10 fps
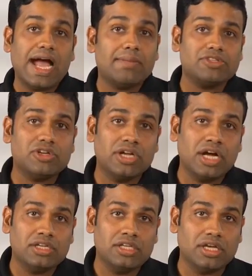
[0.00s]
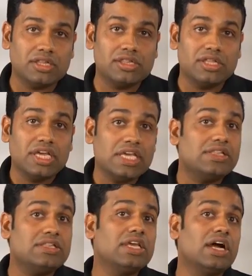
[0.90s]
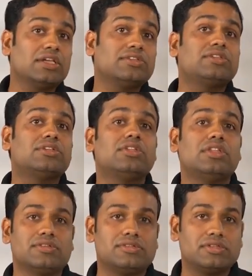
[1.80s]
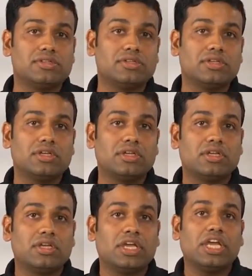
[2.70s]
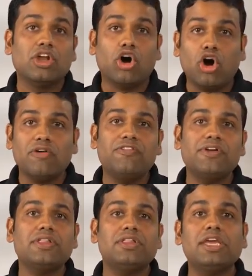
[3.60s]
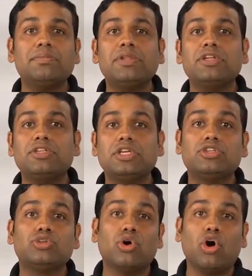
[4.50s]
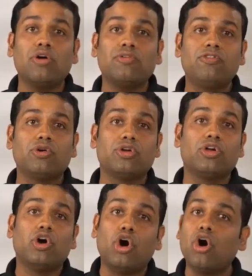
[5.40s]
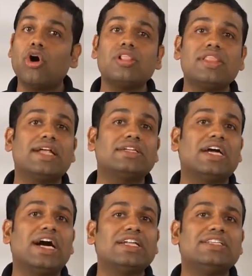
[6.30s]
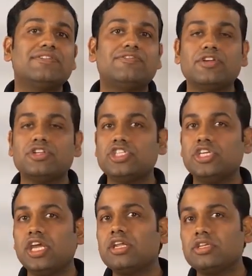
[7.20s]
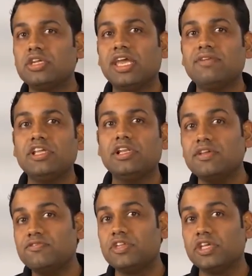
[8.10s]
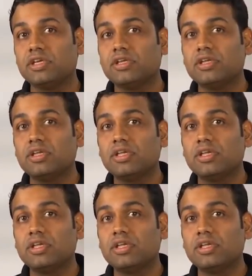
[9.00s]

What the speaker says: Amazon RDS is the answer to this. It offers the ability to offload all that undifferentiated heavy lifting,